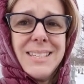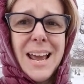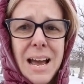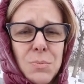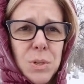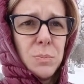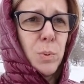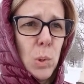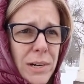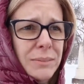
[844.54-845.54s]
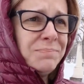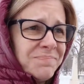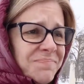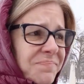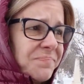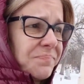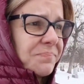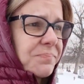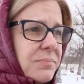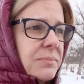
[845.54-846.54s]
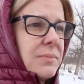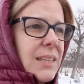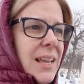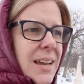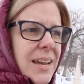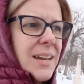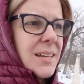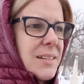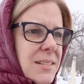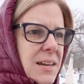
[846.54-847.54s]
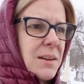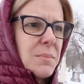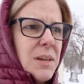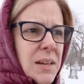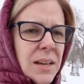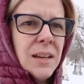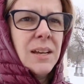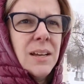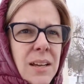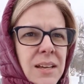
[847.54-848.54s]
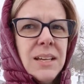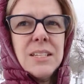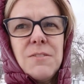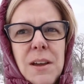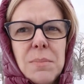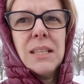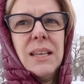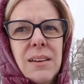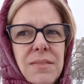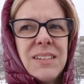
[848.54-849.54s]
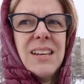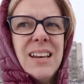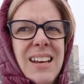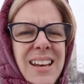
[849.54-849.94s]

dad was born, and his family lived.